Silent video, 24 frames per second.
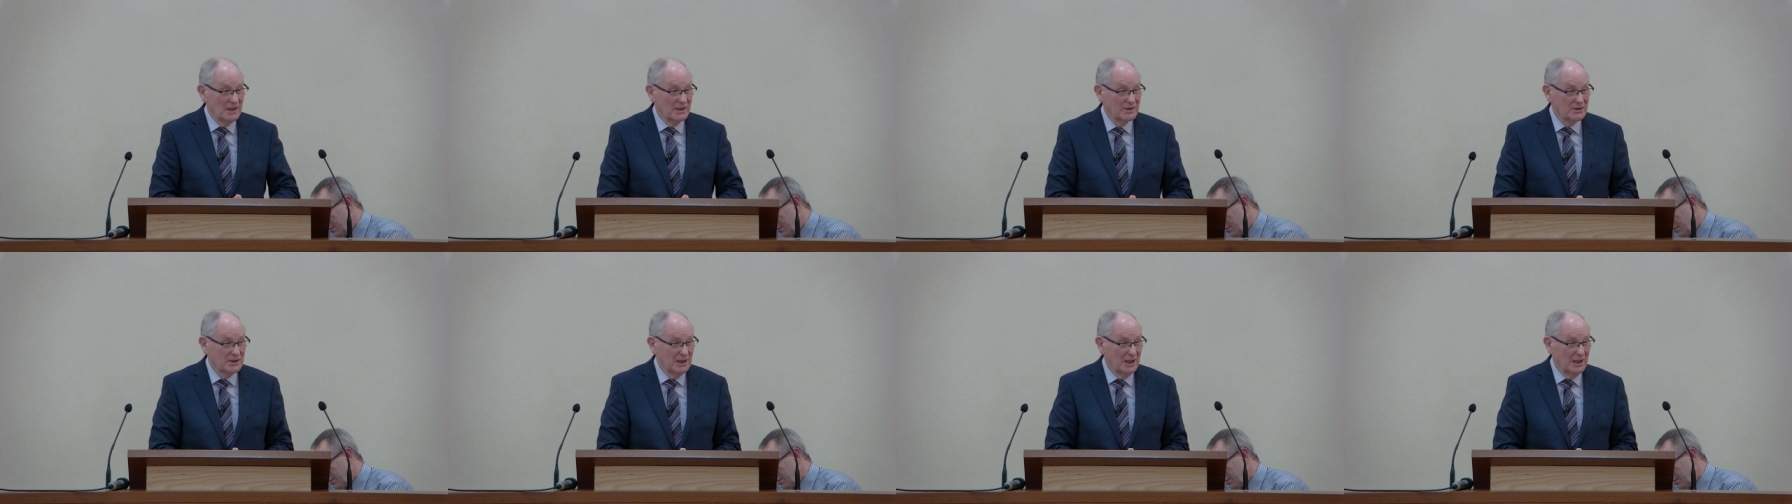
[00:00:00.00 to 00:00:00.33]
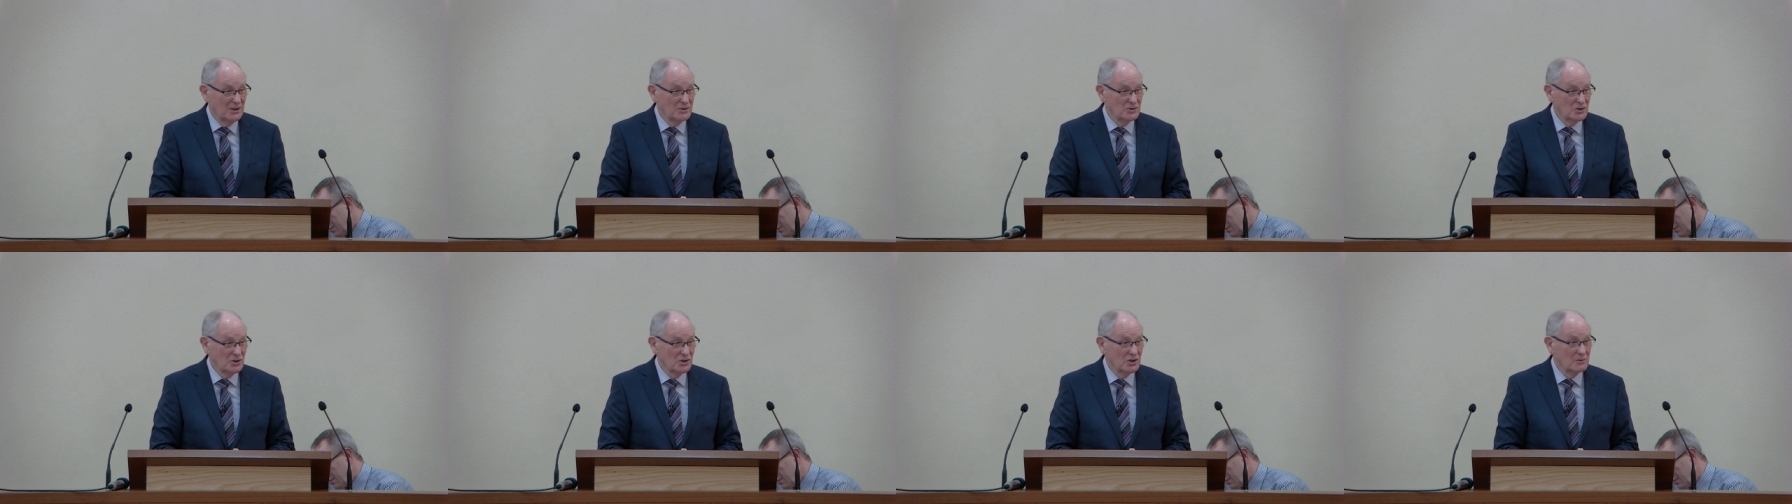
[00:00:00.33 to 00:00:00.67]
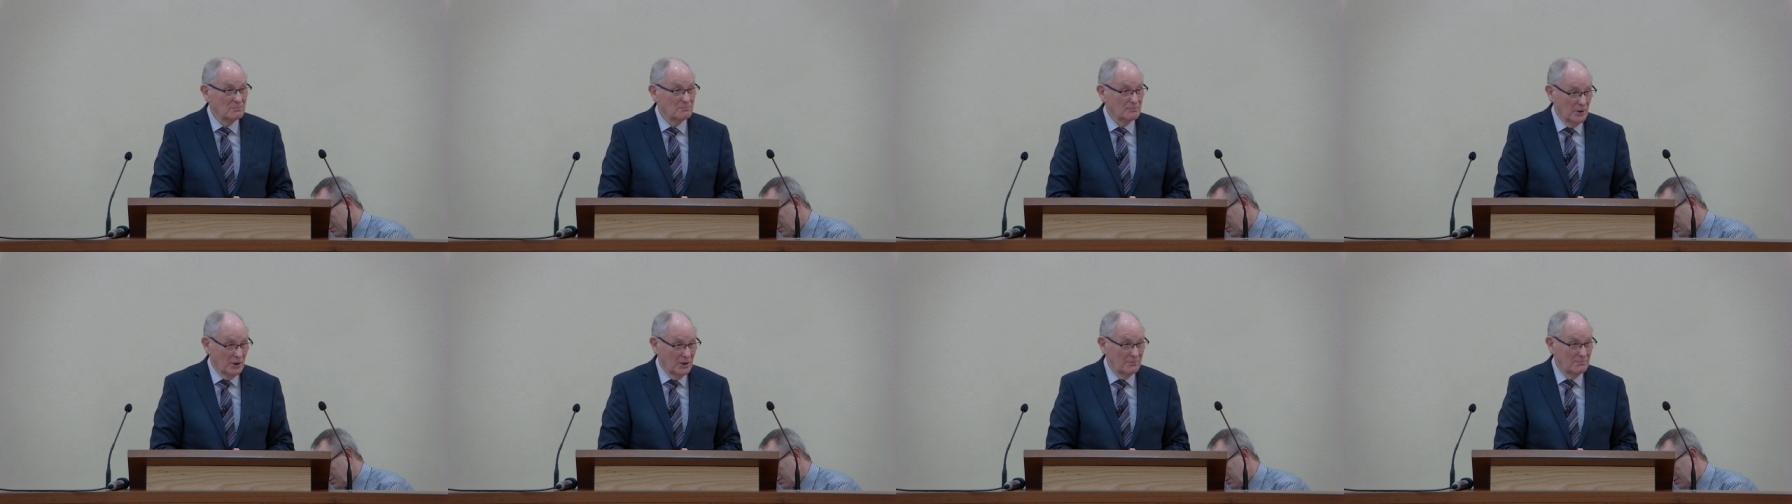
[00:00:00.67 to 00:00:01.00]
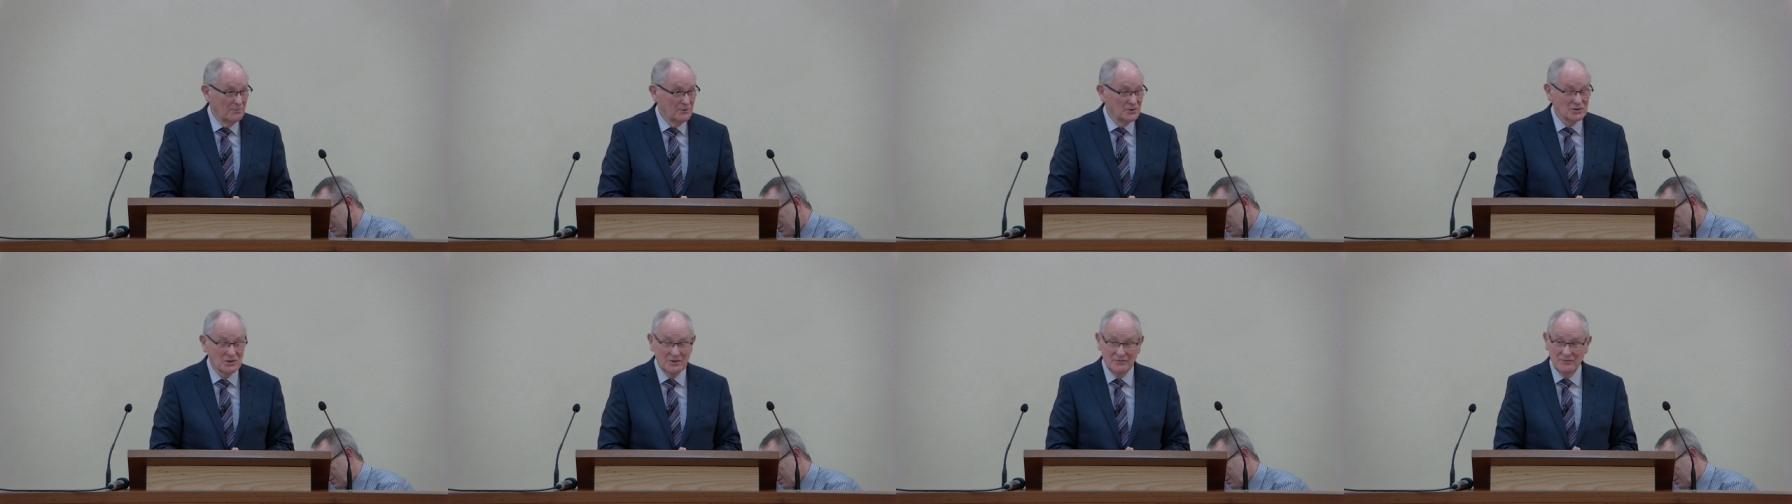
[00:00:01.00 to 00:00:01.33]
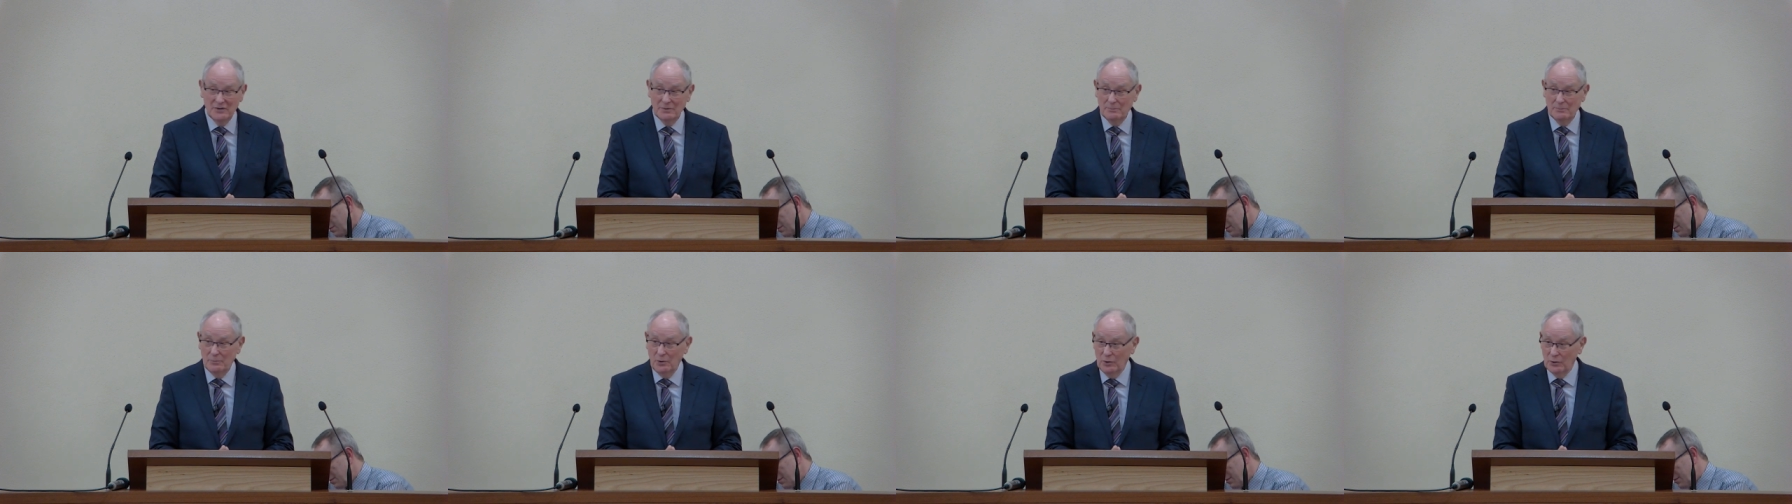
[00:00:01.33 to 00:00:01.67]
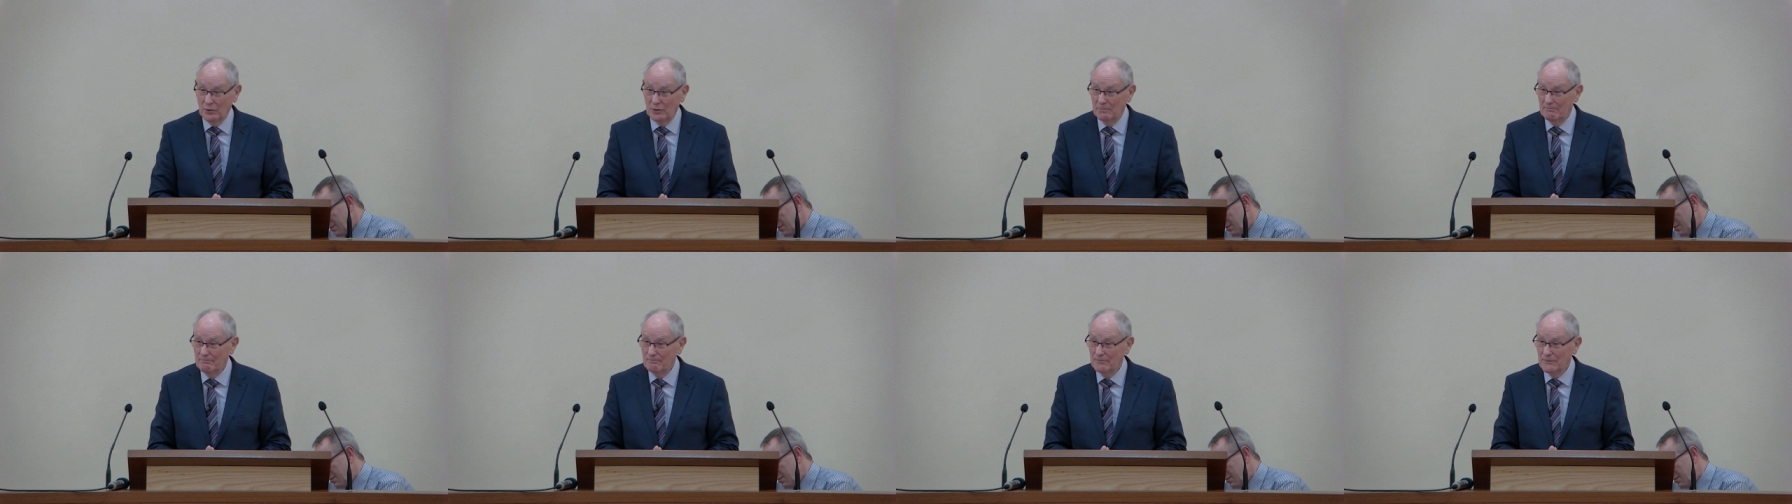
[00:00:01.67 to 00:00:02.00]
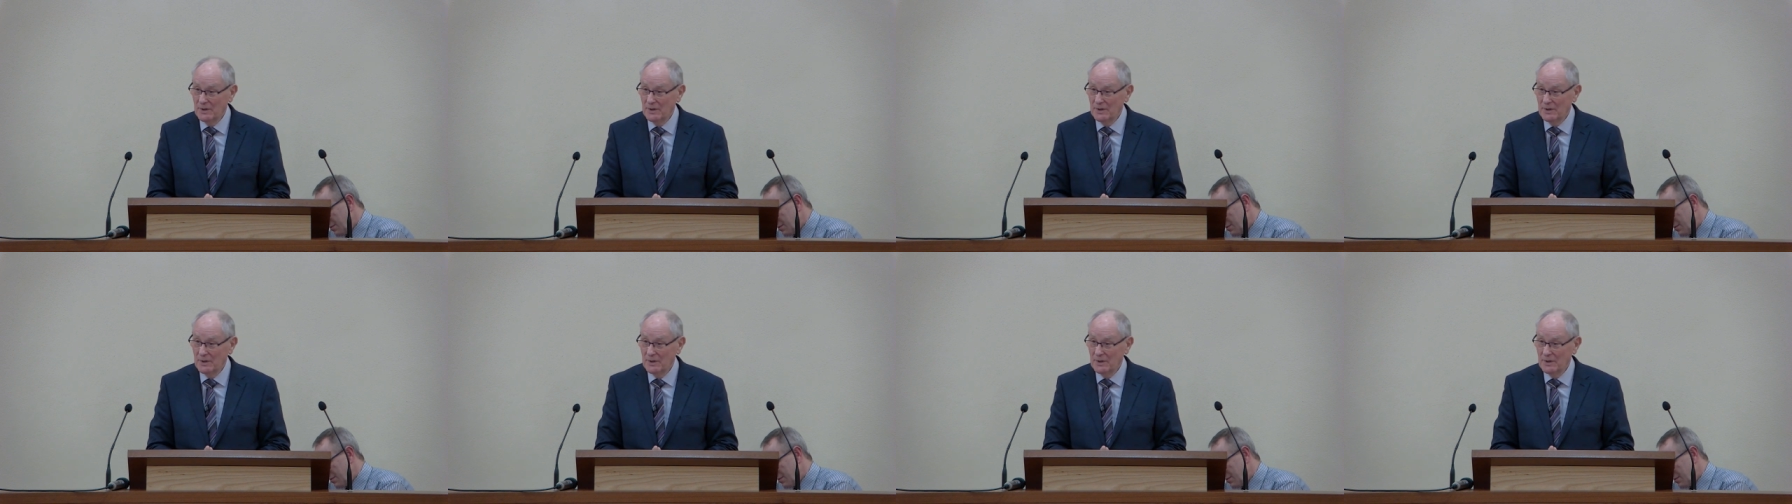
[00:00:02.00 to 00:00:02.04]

it tells you the purpose of the book,